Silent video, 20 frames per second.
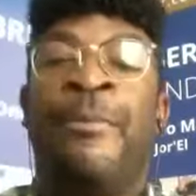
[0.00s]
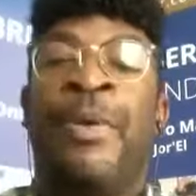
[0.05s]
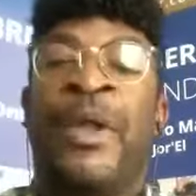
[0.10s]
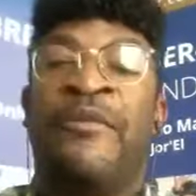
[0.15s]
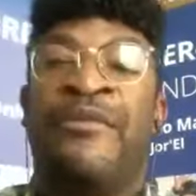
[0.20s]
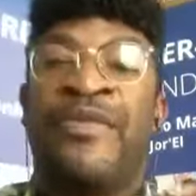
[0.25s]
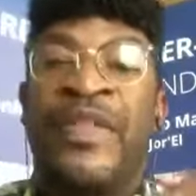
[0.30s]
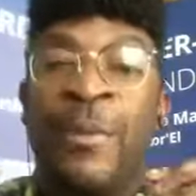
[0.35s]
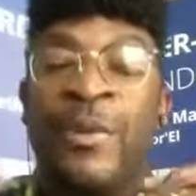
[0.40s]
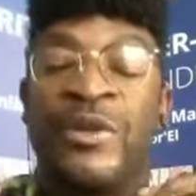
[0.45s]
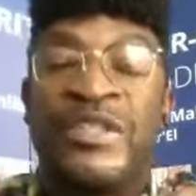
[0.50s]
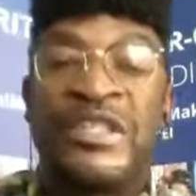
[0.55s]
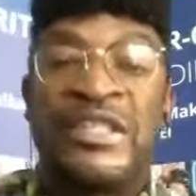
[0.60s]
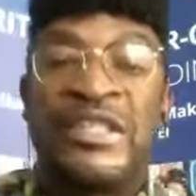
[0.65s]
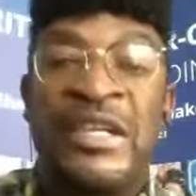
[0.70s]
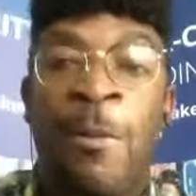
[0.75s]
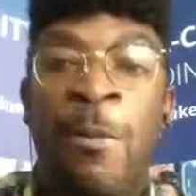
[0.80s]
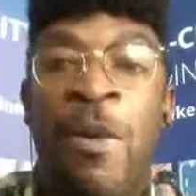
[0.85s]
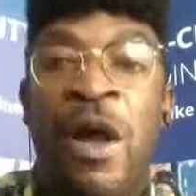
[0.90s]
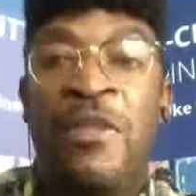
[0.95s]
But if there was
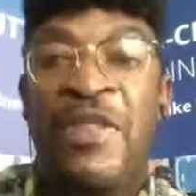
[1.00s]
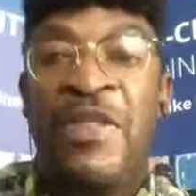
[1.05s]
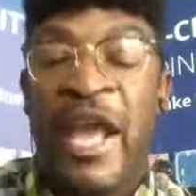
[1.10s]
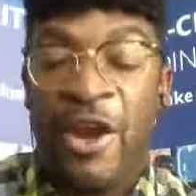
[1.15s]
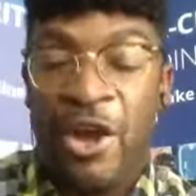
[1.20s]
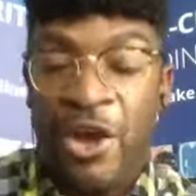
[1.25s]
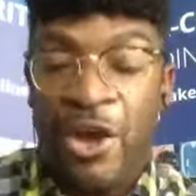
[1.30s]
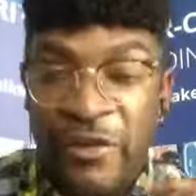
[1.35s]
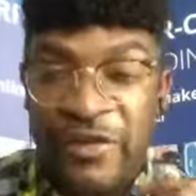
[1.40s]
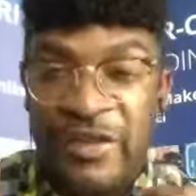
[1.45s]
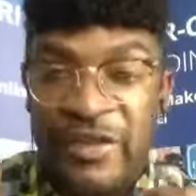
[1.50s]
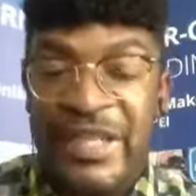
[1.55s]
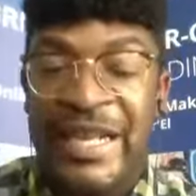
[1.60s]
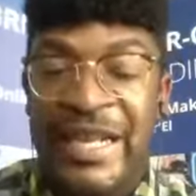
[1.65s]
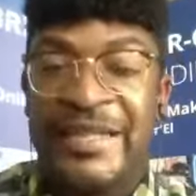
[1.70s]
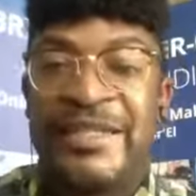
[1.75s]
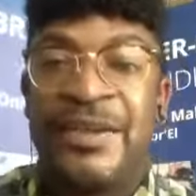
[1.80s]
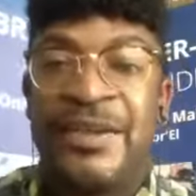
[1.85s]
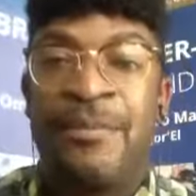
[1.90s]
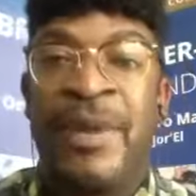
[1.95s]
someone that could have
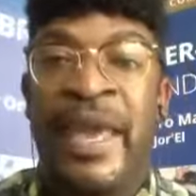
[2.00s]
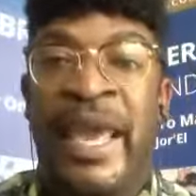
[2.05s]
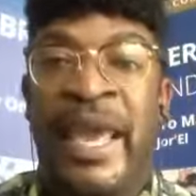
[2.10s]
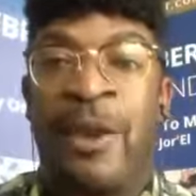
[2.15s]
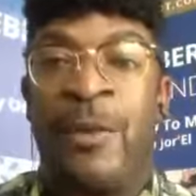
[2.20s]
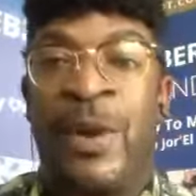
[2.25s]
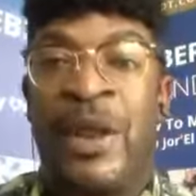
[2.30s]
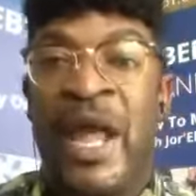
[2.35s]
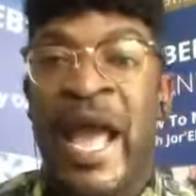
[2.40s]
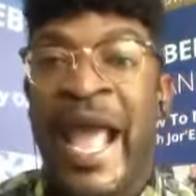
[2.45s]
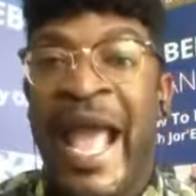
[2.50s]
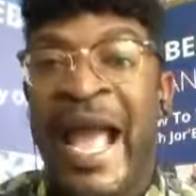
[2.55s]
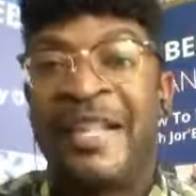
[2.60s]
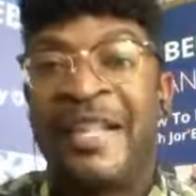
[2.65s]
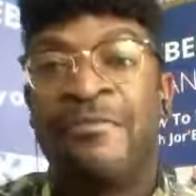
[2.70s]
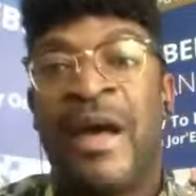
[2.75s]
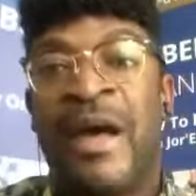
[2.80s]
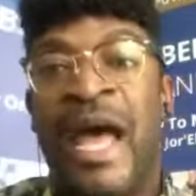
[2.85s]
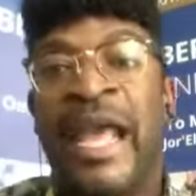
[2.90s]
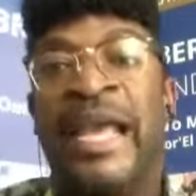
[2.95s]
said to me when I
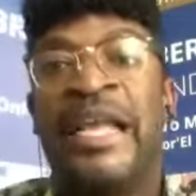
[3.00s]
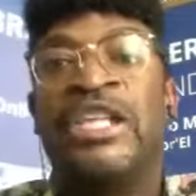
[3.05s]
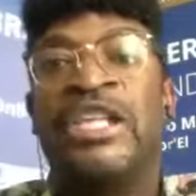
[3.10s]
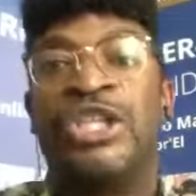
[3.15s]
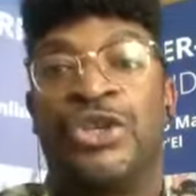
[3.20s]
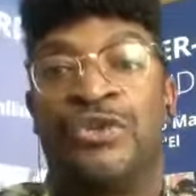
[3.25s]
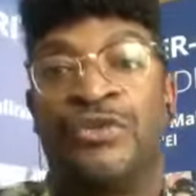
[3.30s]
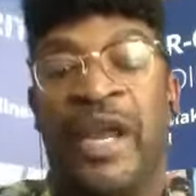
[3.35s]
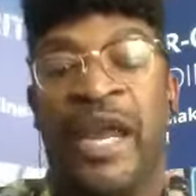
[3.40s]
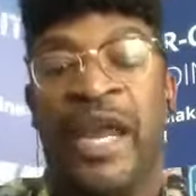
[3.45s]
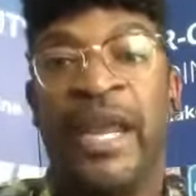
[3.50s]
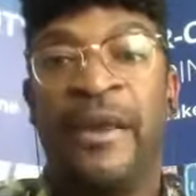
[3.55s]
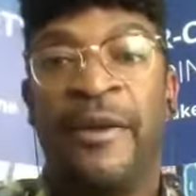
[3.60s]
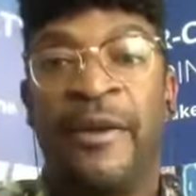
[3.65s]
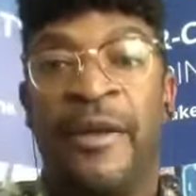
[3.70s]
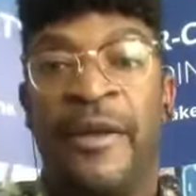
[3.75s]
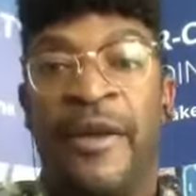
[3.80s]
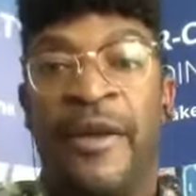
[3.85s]
had my injury,